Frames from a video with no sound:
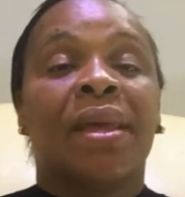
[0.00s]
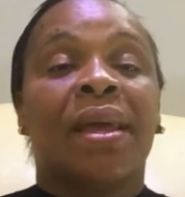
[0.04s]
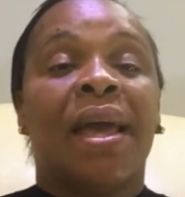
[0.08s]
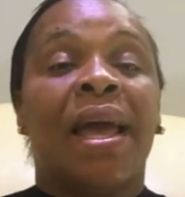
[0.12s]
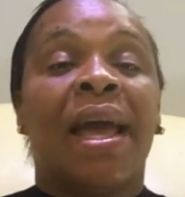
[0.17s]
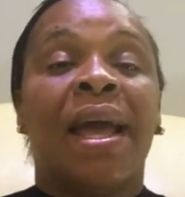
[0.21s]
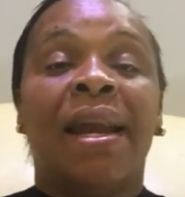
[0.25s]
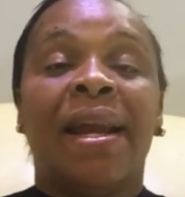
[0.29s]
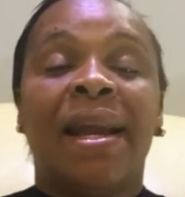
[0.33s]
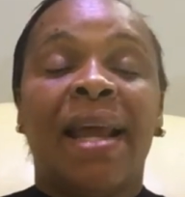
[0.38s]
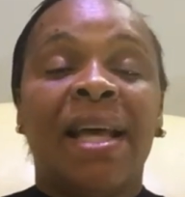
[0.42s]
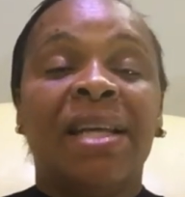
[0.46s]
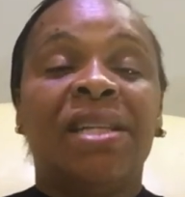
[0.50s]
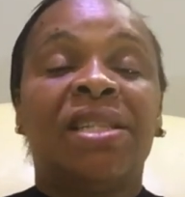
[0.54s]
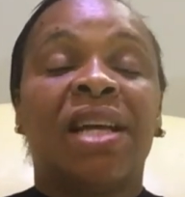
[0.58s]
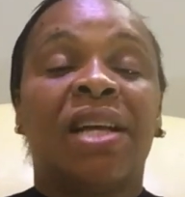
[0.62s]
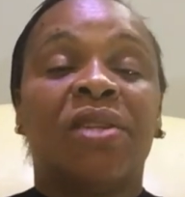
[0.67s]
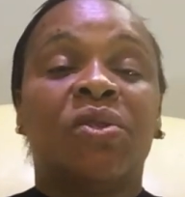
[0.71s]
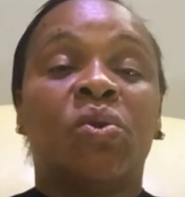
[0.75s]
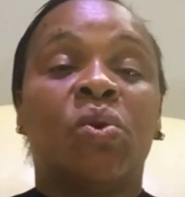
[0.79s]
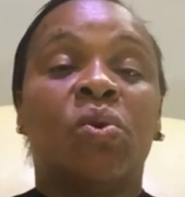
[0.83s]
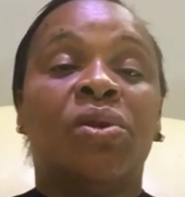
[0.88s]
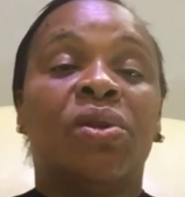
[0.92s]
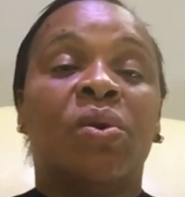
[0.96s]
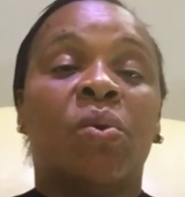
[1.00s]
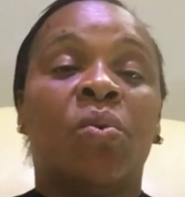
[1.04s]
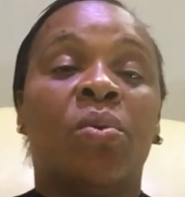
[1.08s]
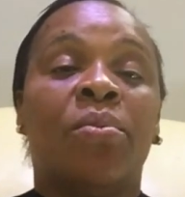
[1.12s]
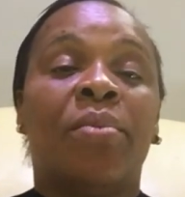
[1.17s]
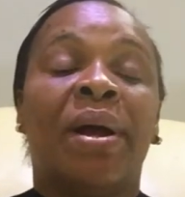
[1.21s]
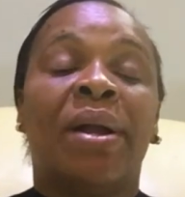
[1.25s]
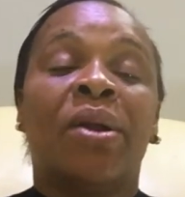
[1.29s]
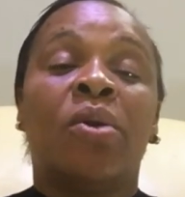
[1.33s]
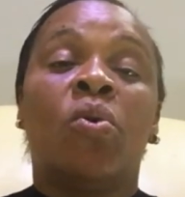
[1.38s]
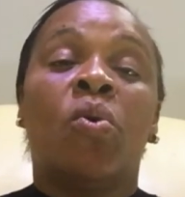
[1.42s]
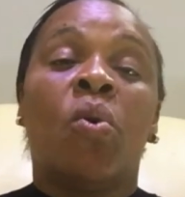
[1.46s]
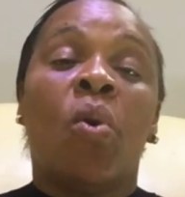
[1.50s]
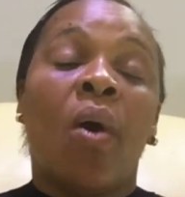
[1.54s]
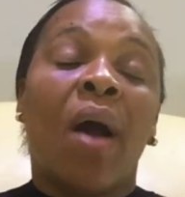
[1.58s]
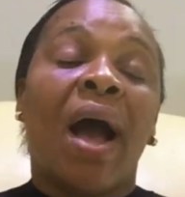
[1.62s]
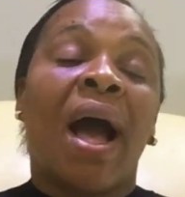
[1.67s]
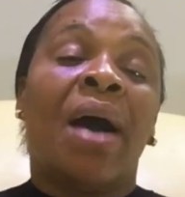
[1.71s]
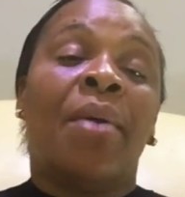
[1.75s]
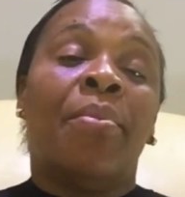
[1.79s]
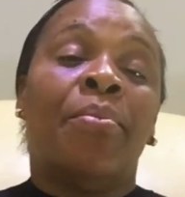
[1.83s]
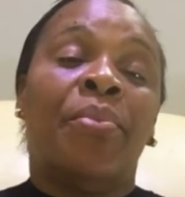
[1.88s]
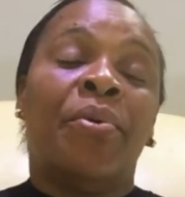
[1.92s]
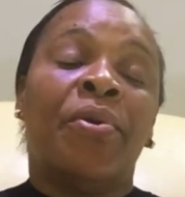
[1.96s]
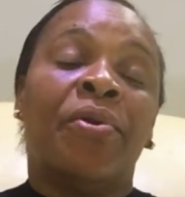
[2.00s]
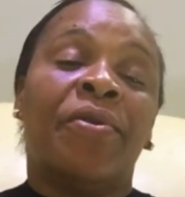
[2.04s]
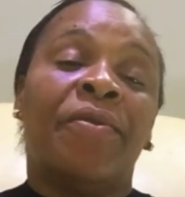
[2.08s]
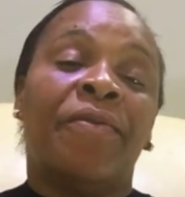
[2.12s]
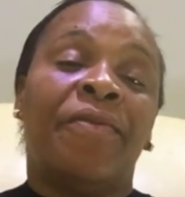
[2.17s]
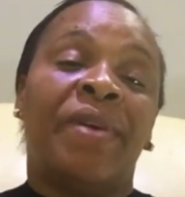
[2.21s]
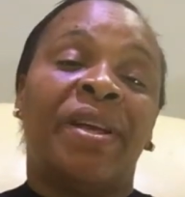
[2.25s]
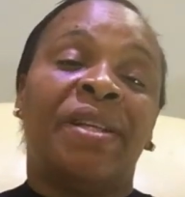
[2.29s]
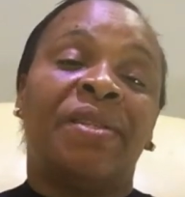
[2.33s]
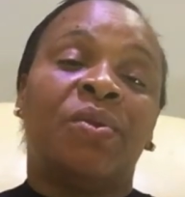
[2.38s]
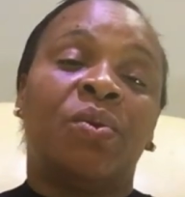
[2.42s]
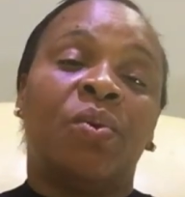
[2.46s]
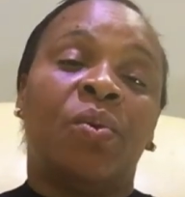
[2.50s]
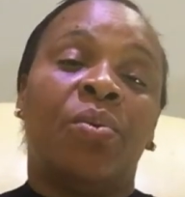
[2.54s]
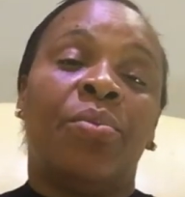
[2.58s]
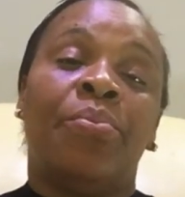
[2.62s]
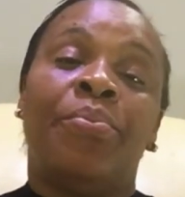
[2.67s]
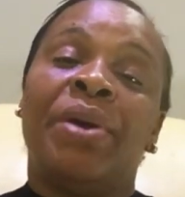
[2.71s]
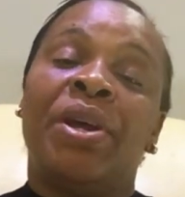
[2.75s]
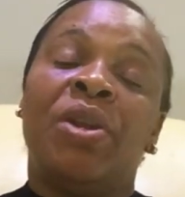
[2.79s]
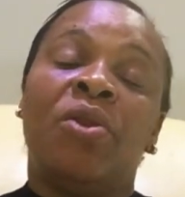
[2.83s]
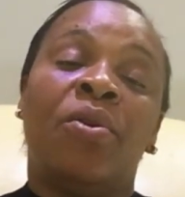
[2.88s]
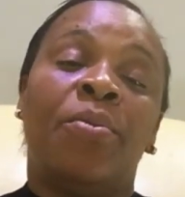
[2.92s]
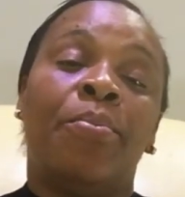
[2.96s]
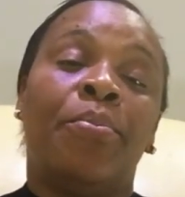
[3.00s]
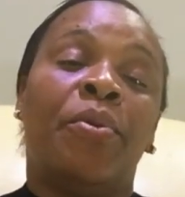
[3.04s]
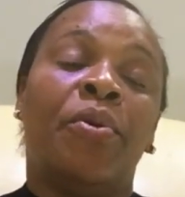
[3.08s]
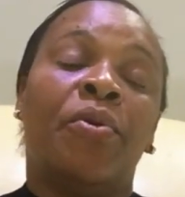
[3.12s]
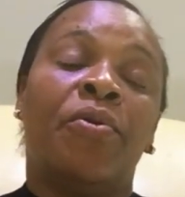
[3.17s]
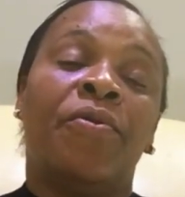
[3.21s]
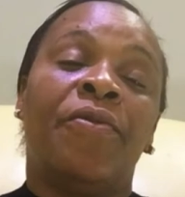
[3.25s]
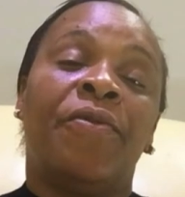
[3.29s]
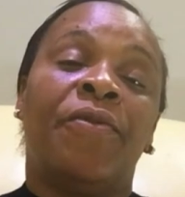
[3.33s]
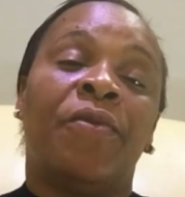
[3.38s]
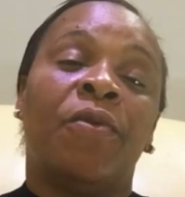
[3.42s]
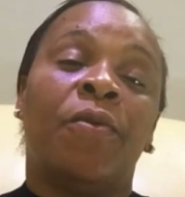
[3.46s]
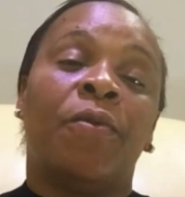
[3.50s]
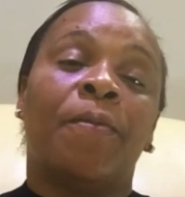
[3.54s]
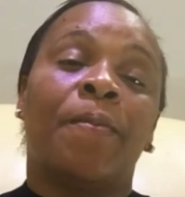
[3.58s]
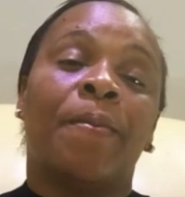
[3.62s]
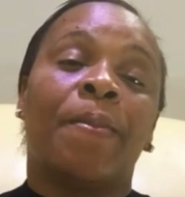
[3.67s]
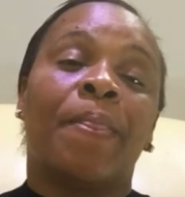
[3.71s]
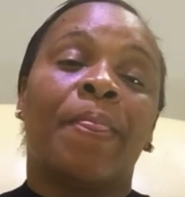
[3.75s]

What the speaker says: Elijah told the woman, go and borrow vessel, but don't borrow few.